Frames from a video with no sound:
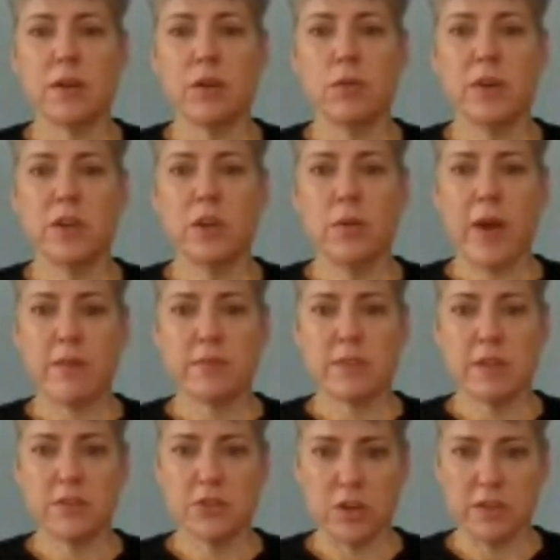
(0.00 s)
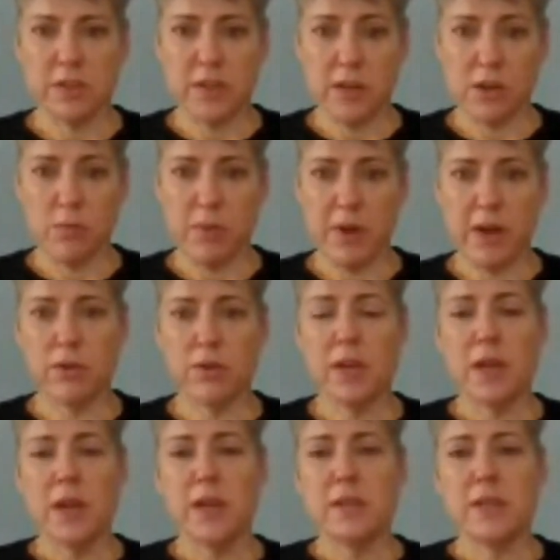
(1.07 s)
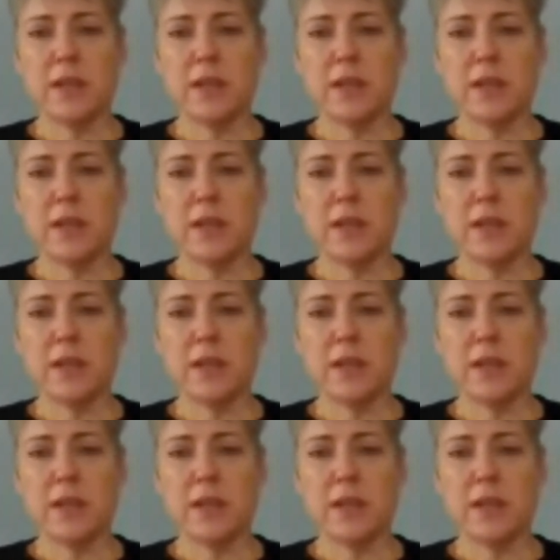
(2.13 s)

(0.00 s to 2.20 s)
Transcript: you know, when you have to start thinking about